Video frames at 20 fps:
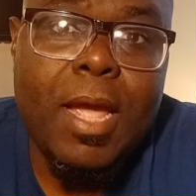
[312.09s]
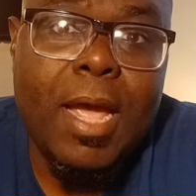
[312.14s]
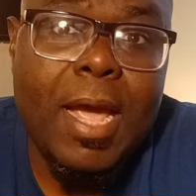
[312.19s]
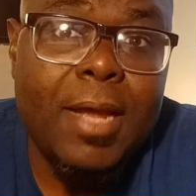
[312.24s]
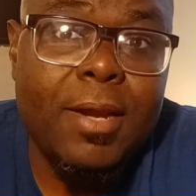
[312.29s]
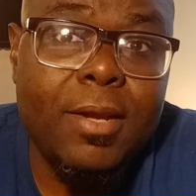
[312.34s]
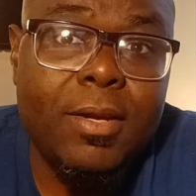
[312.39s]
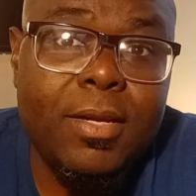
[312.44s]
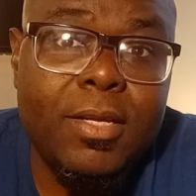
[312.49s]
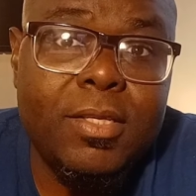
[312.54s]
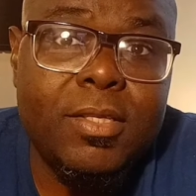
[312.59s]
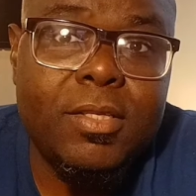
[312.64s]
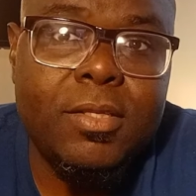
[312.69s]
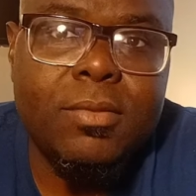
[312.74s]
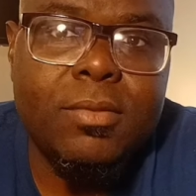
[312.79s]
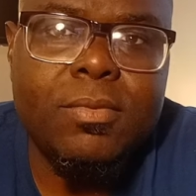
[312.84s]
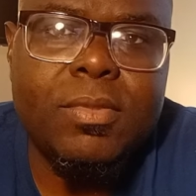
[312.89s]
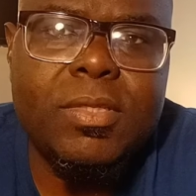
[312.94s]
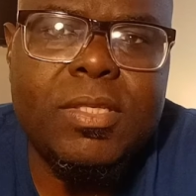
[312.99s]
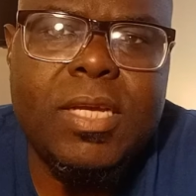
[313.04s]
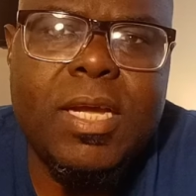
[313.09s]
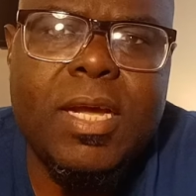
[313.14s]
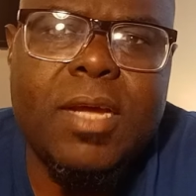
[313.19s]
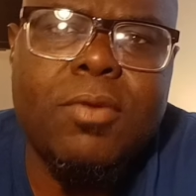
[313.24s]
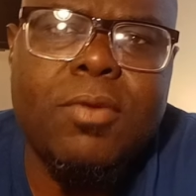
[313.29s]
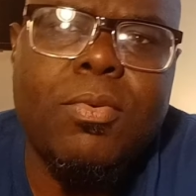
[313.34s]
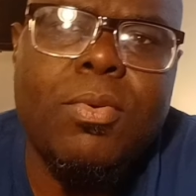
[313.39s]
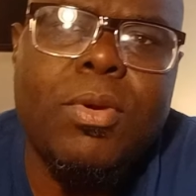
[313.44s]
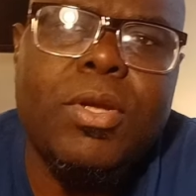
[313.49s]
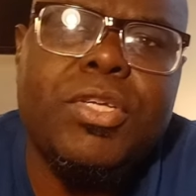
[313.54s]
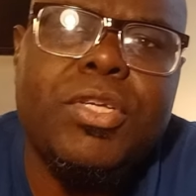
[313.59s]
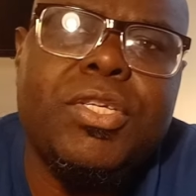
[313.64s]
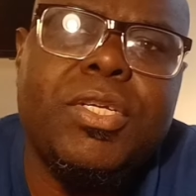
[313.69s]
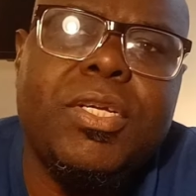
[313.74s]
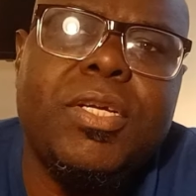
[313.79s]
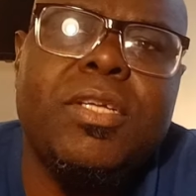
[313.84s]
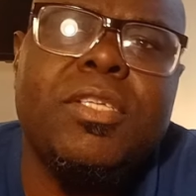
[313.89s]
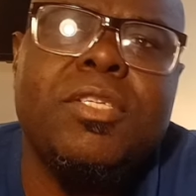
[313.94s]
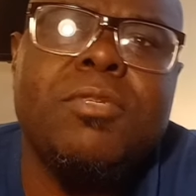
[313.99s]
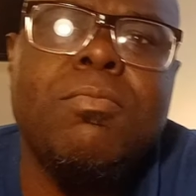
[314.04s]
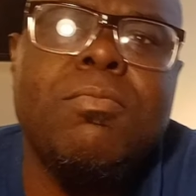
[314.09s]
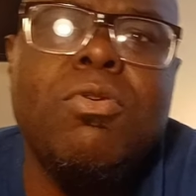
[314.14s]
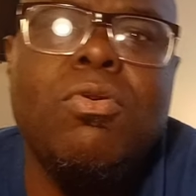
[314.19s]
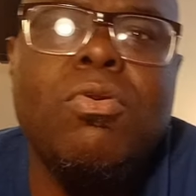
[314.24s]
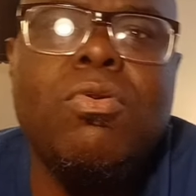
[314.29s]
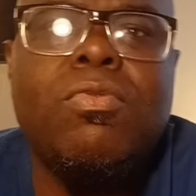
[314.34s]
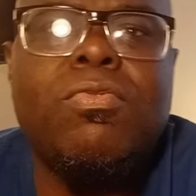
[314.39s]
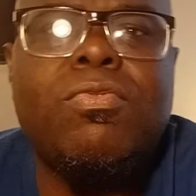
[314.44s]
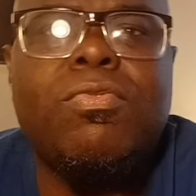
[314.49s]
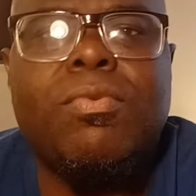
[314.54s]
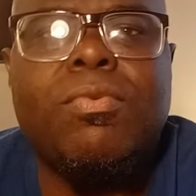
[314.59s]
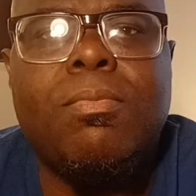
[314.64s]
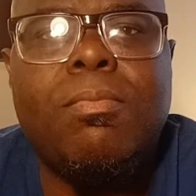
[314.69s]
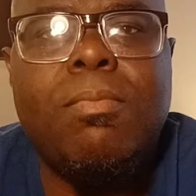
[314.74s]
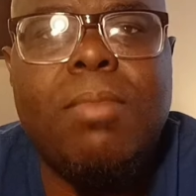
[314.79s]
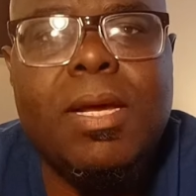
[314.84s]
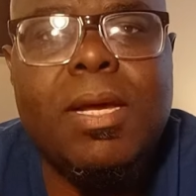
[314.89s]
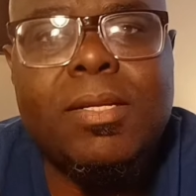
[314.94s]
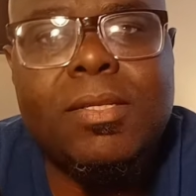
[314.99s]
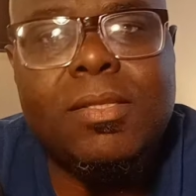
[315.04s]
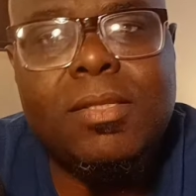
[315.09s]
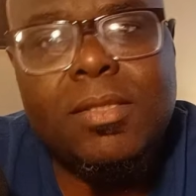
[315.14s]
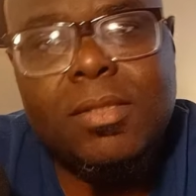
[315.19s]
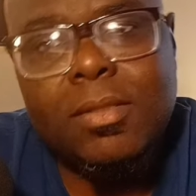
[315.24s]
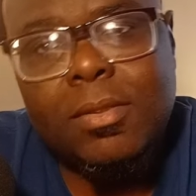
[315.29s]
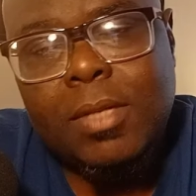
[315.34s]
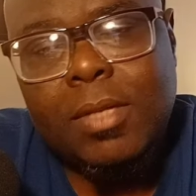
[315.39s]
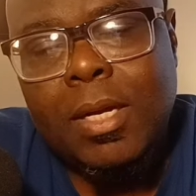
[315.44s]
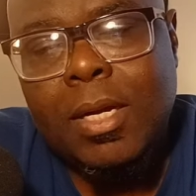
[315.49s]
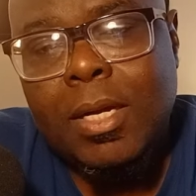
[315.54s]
Analysts said Russia's move meant